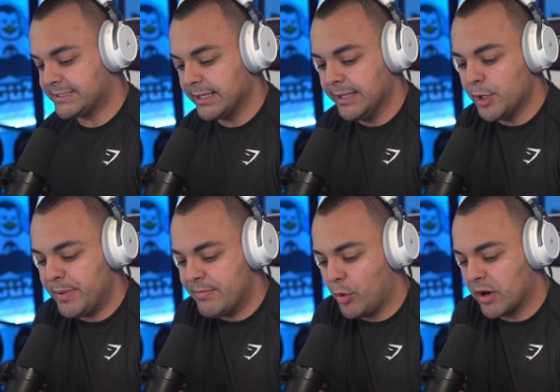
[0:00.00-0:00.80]
a little
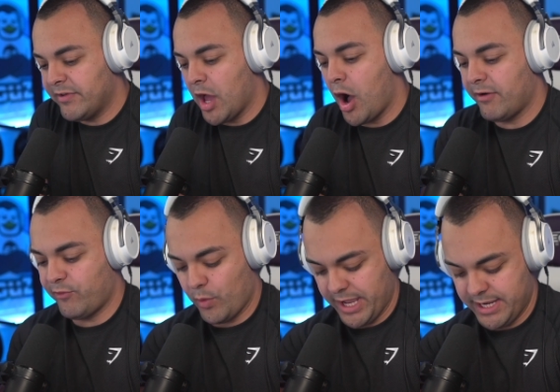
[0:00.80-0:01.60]
bit more of an
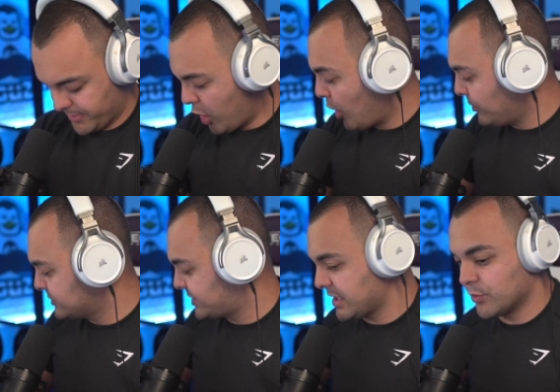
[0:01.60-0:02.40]
off-white,
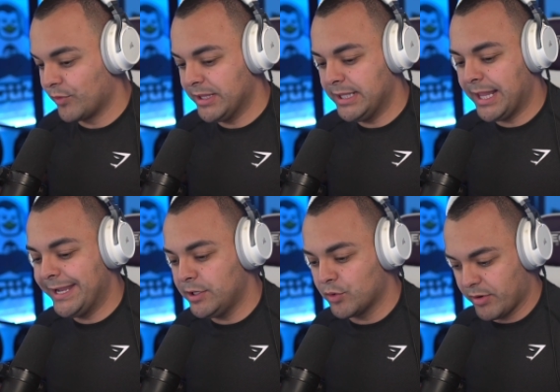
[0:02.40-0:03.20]
almost like a really
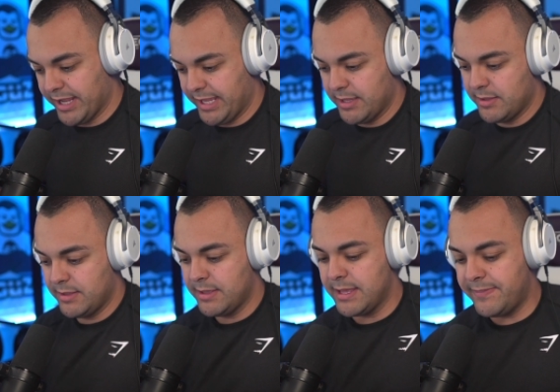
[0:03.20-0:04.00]
light gray
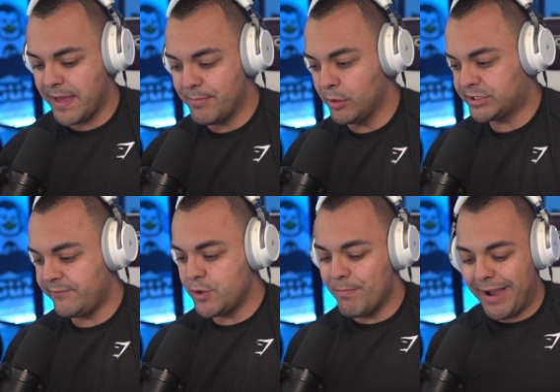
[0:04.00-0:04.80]
that most of
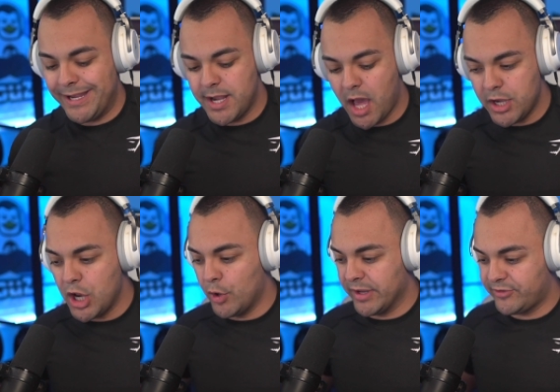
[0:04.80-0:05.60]
you might not
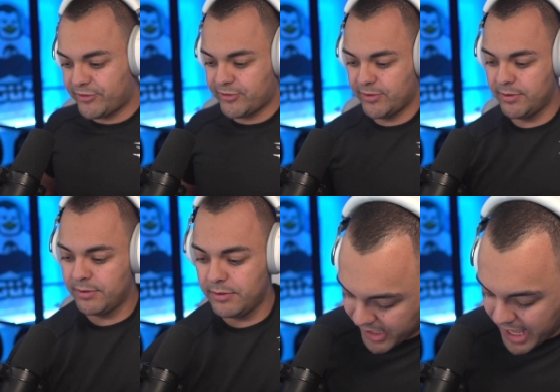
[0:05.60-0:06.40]
notice,
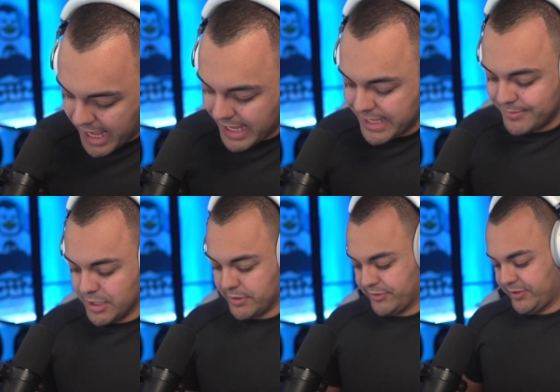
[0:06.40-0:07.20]
but I am
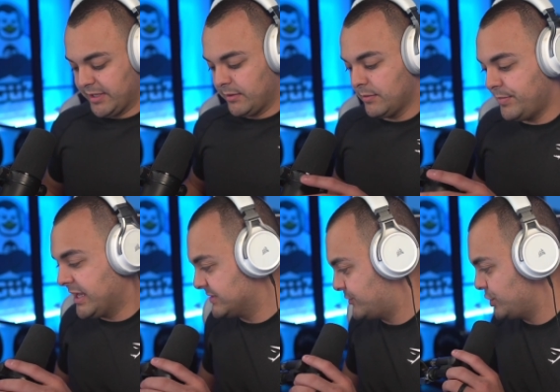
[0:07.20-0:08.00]
noticing
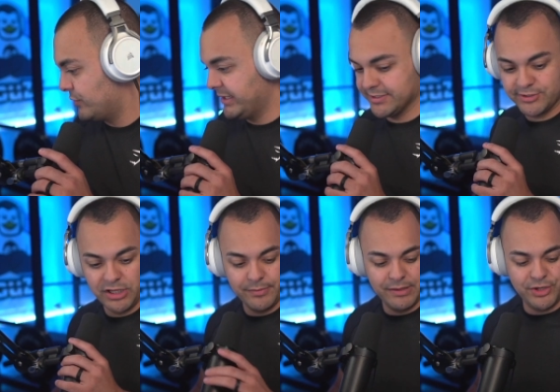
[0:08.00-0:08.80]
because of 2 reasons. So
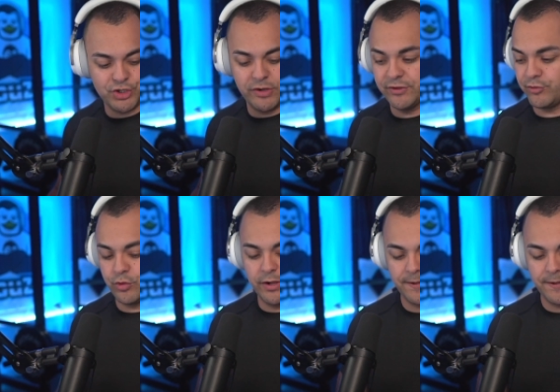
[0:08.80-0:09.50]
let me show you this real quick.